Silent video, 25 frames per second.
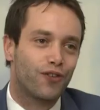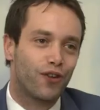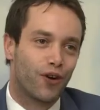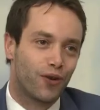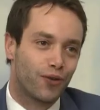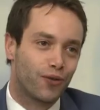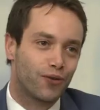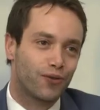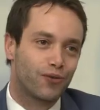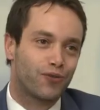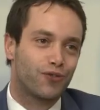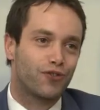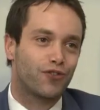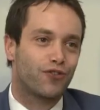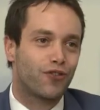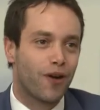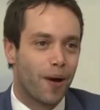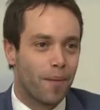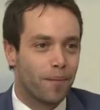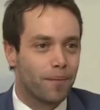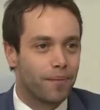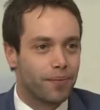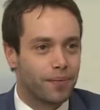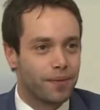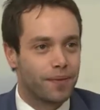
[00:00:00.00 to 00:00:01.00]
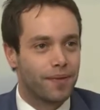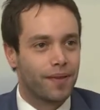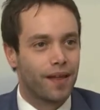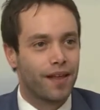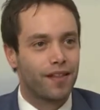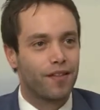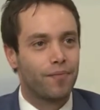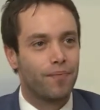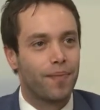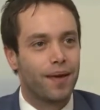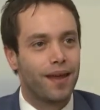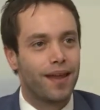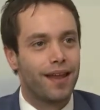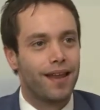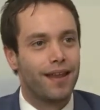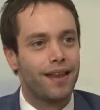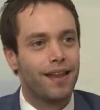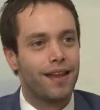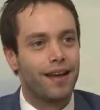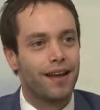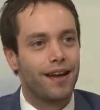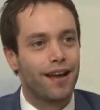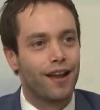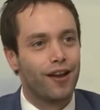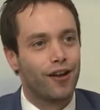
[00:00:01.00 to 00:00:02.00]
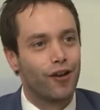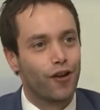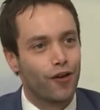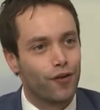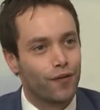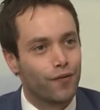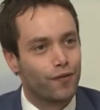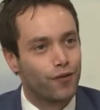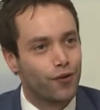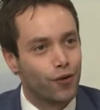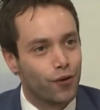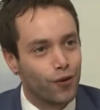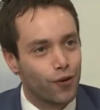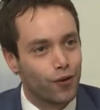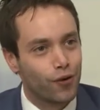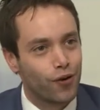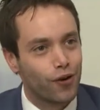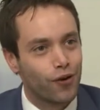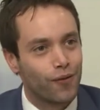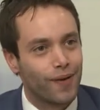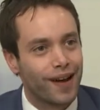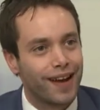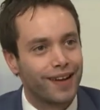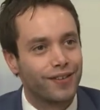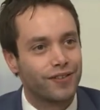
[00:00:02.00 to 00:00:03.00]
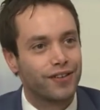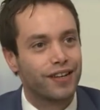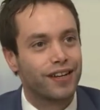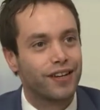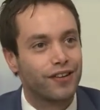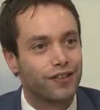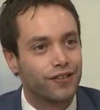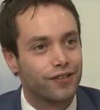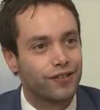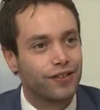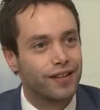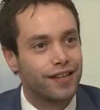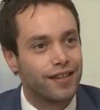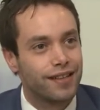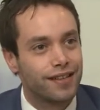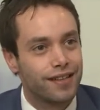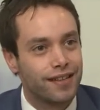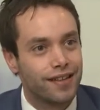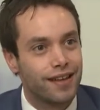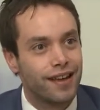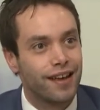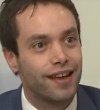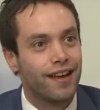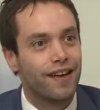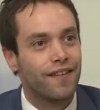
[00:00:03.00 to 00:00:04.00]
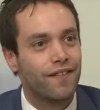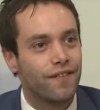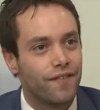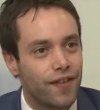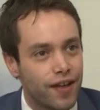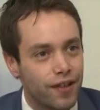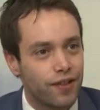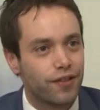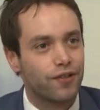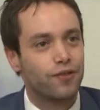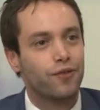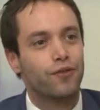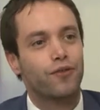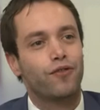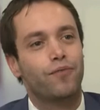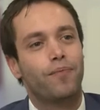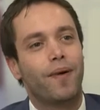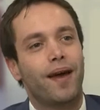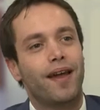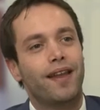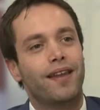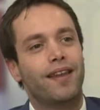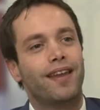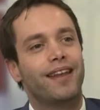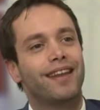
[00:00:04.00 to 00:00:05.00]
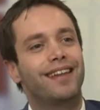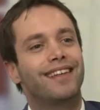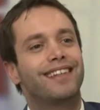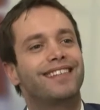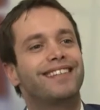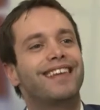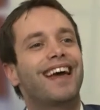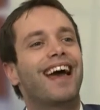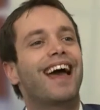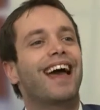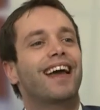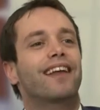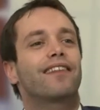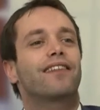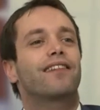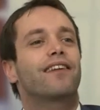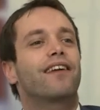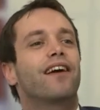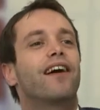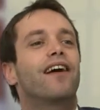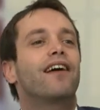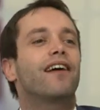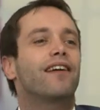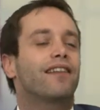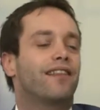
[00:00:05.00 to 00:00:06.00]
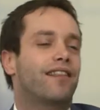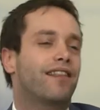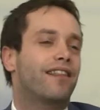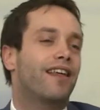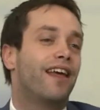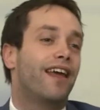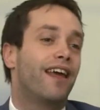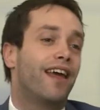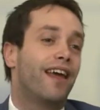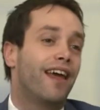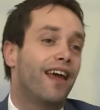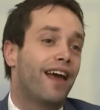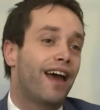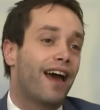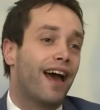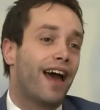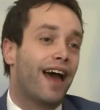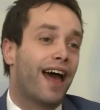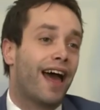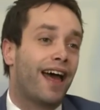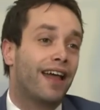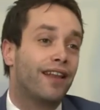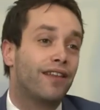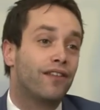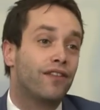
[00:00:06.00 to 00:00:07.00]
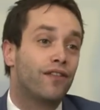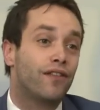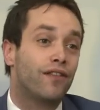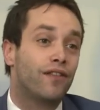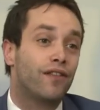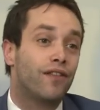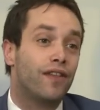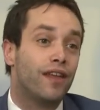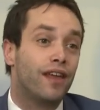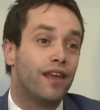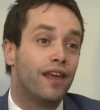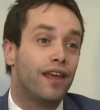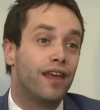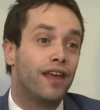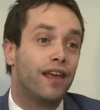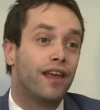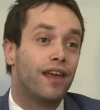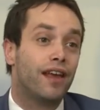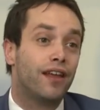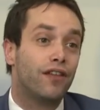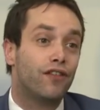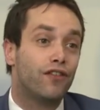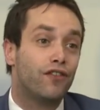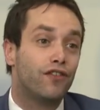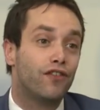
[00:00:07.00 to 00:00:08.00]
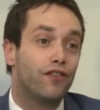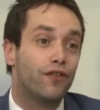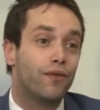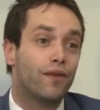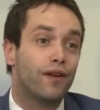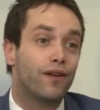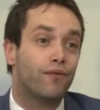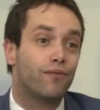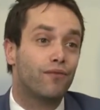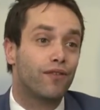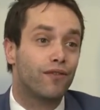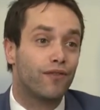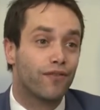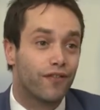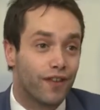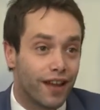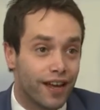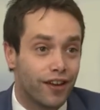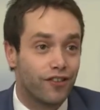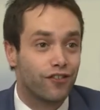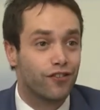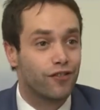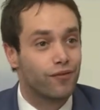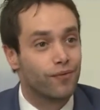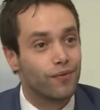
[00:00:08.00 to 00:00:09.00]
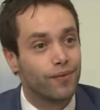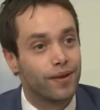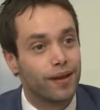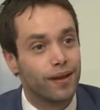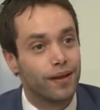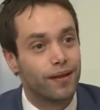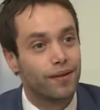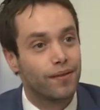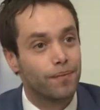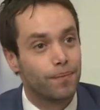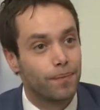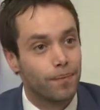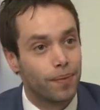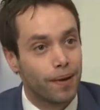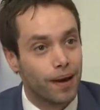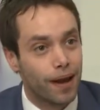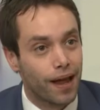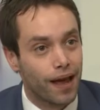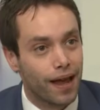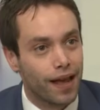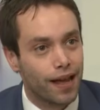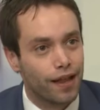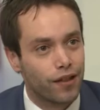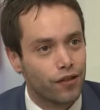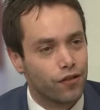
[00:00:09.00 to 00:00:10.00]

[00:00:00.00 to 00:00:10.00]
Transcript: Donald Trump. There's been a lot of talk around increased fiscal spending, tax cuts, and the ensuing reflationary play.